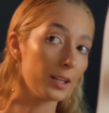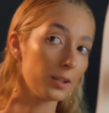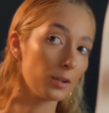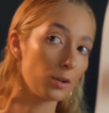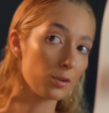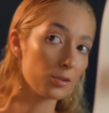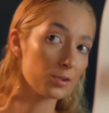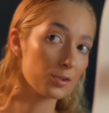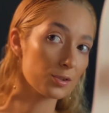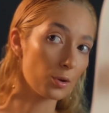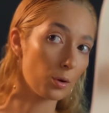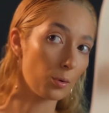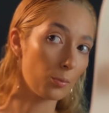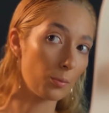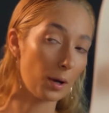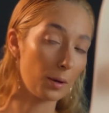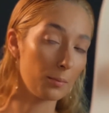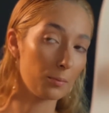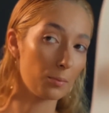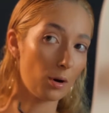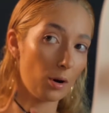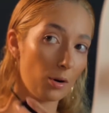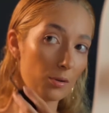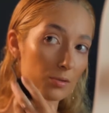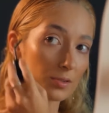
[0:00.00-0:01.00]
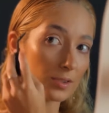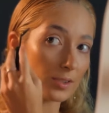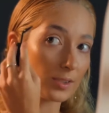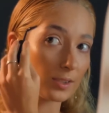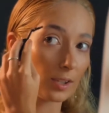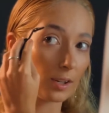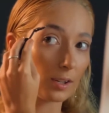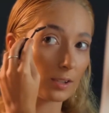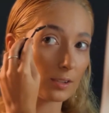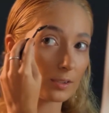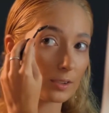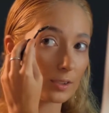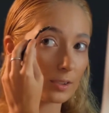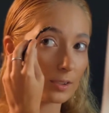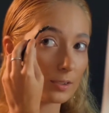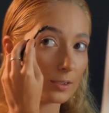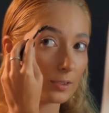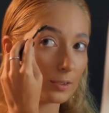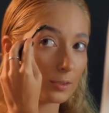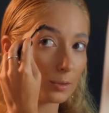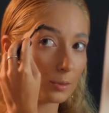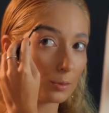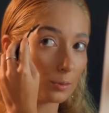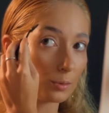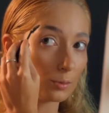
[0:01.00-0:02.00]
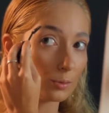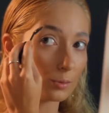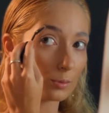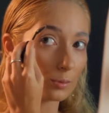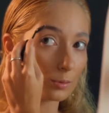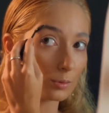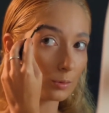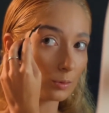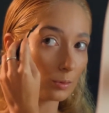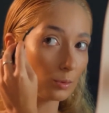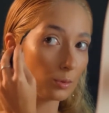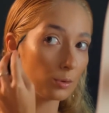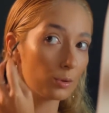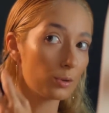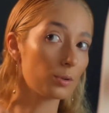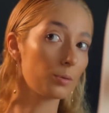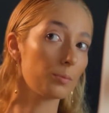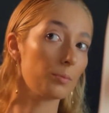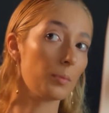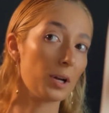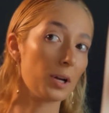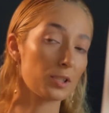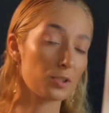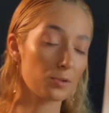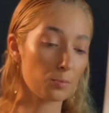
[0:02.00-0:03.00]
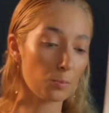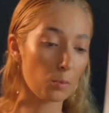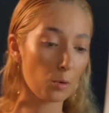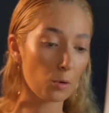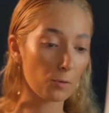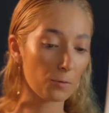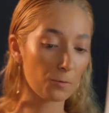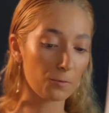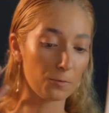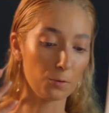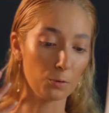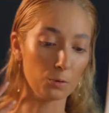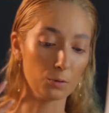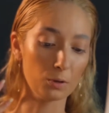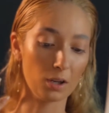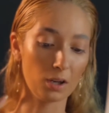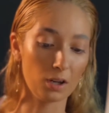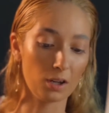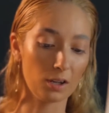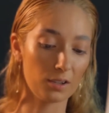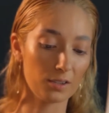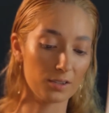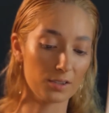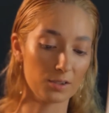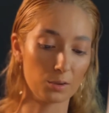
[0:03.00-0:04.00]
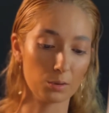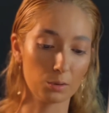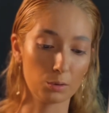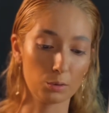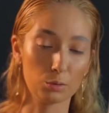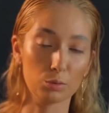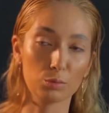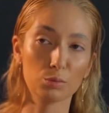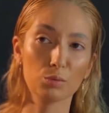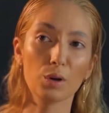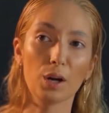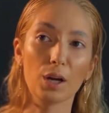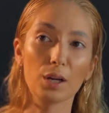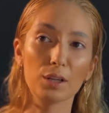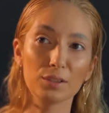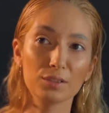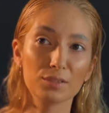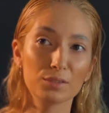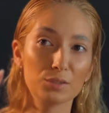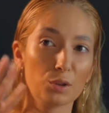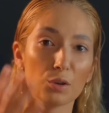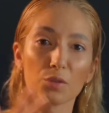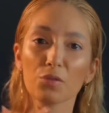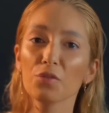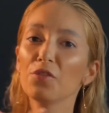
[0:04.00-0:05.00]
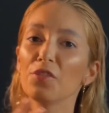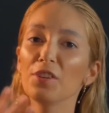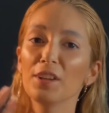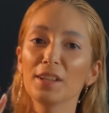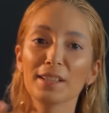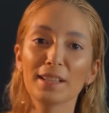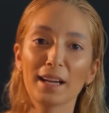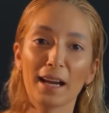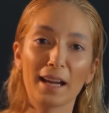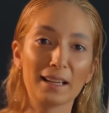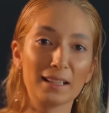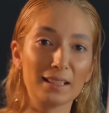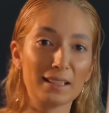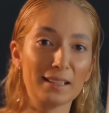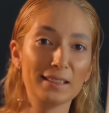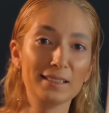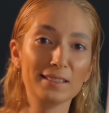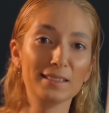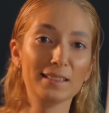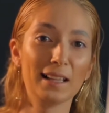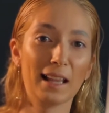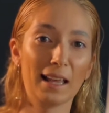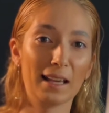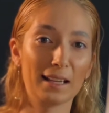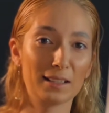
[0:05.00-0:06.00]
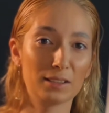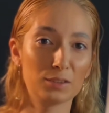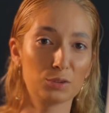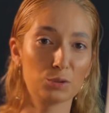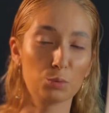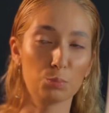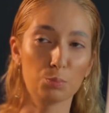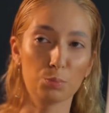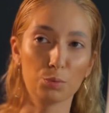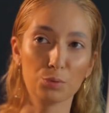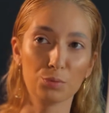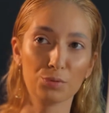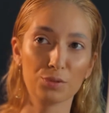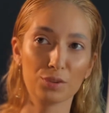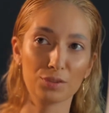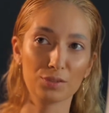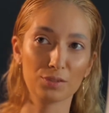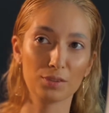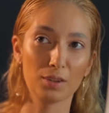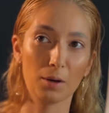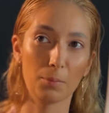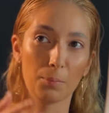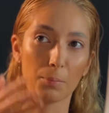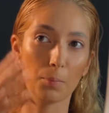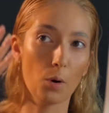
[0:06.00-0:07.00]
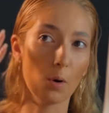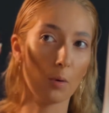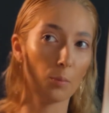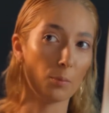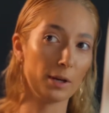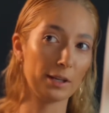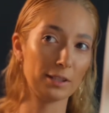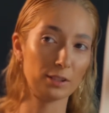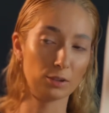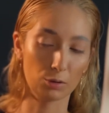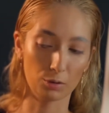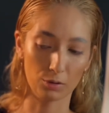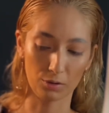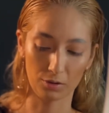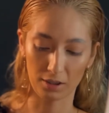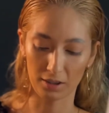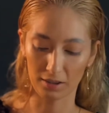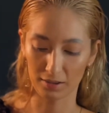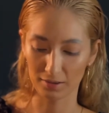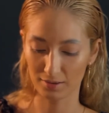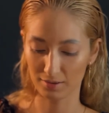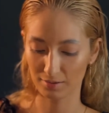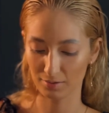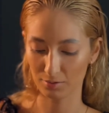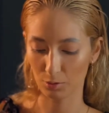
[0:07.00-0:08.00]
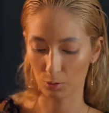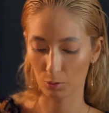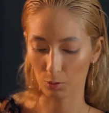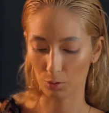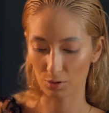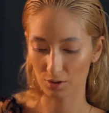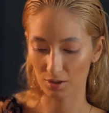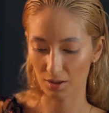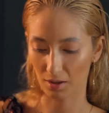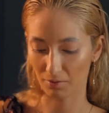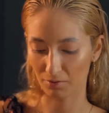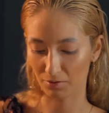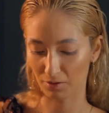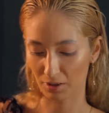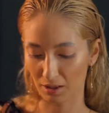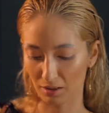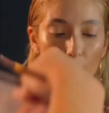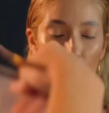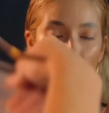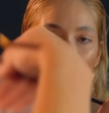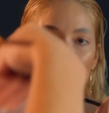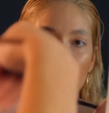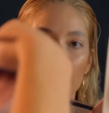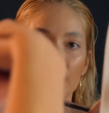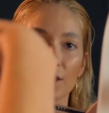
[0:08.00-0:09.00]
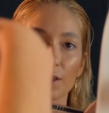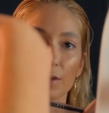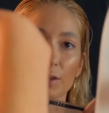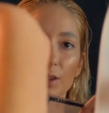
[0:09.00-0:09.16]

also my brows started to look much more fuller, so I don't think I need like to put a pomade or this or something. Okay, so